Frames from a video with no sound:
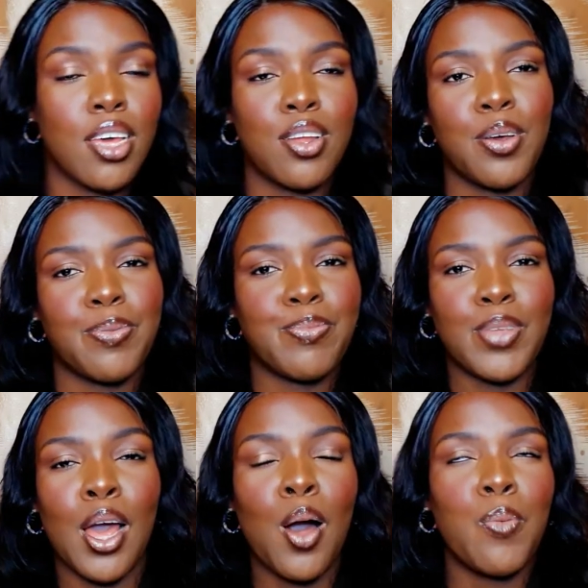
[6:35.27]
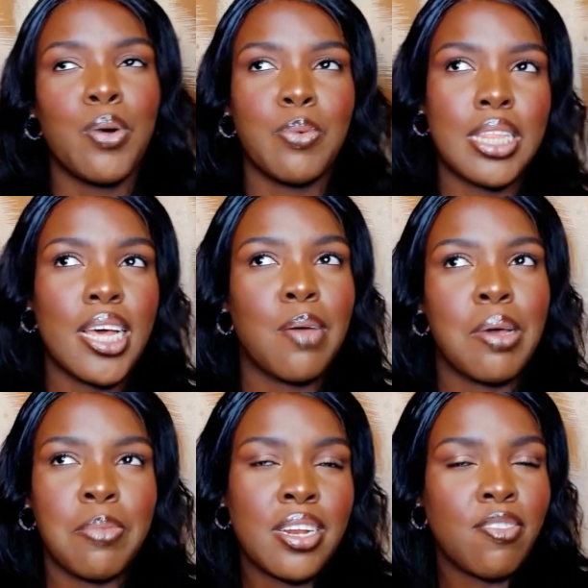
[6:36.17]
you know, over time
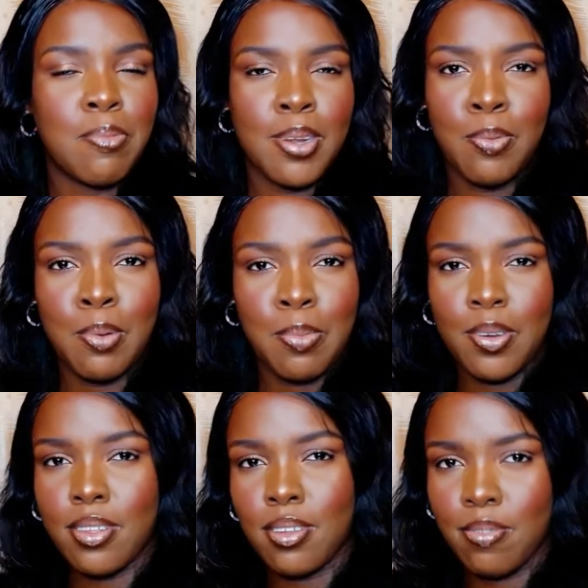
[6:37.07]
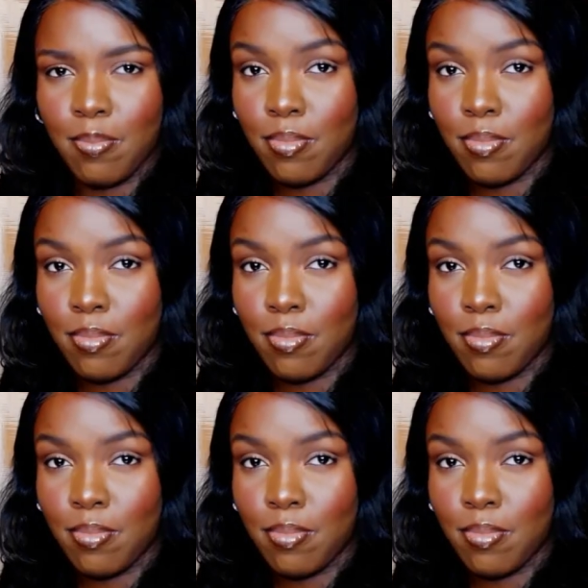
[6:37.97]
I made everybody one person.